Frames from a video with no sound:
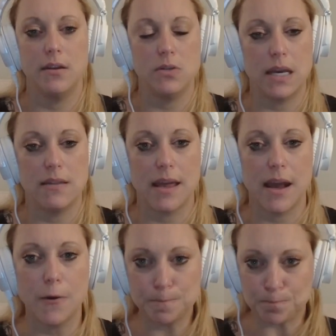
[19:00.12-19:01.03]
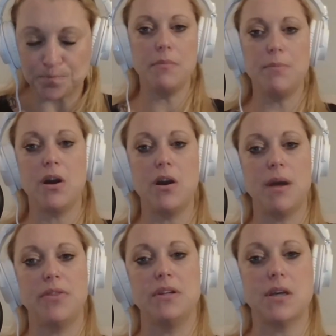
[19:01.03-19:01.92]
then you take that out. The barrier
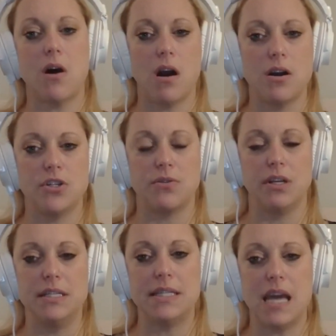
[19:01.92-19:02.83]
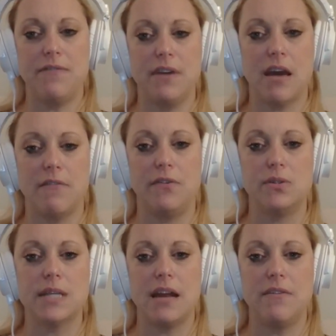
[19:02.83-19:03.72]
methods are generally safe and have few
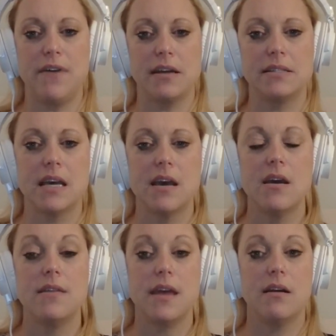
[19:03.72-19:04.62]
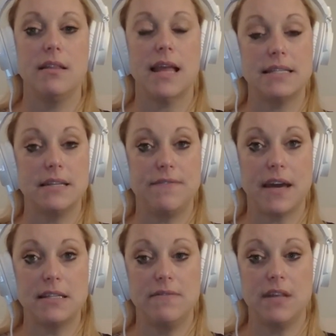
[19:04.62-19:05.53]
side effects. They are less
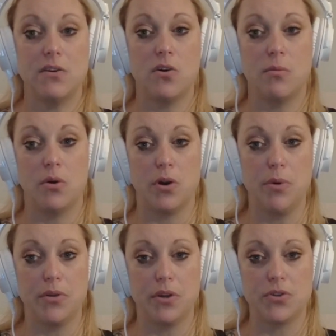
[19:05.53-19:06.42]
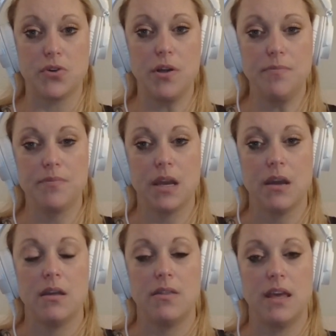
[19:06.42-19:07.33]
effective than hormonal birth control.
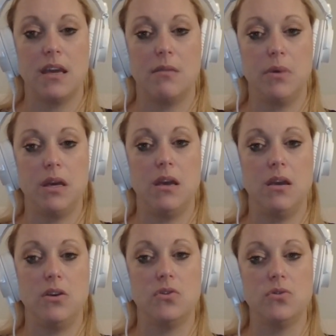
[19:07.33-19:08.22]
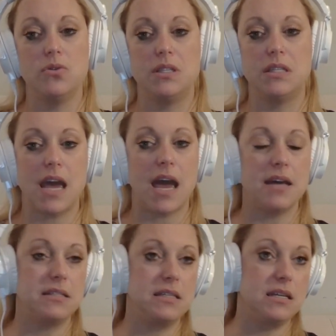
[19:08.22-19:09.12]
They can be used
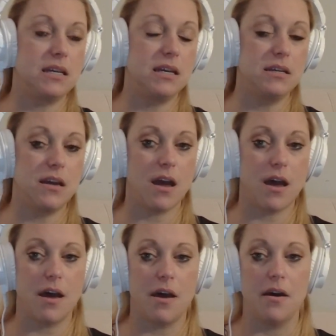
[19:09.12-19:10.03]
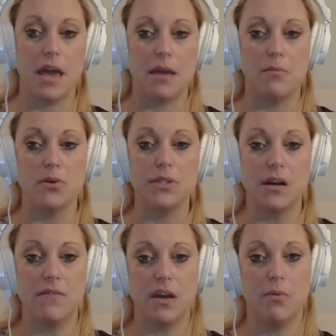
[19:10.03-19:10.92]
as needed, and most
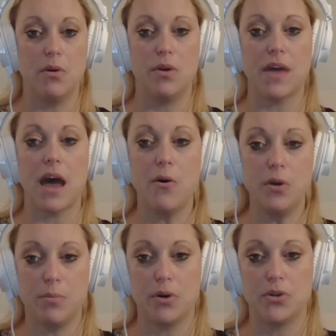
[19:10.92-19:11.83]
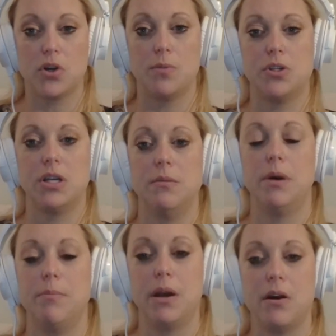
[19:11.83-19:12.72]
are available without a prescription,
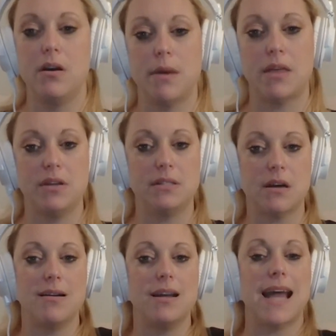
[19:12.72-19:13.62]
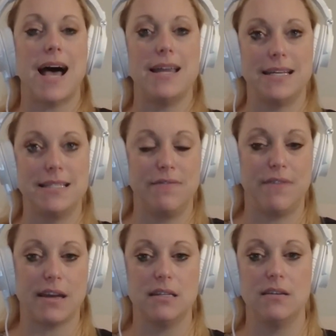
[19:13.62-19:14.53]
but barrier methods are not as
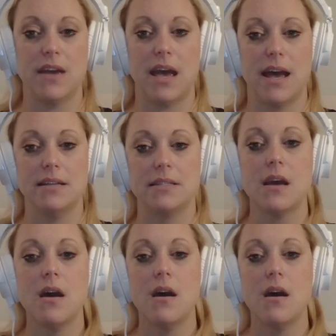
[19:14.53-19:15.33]
effective as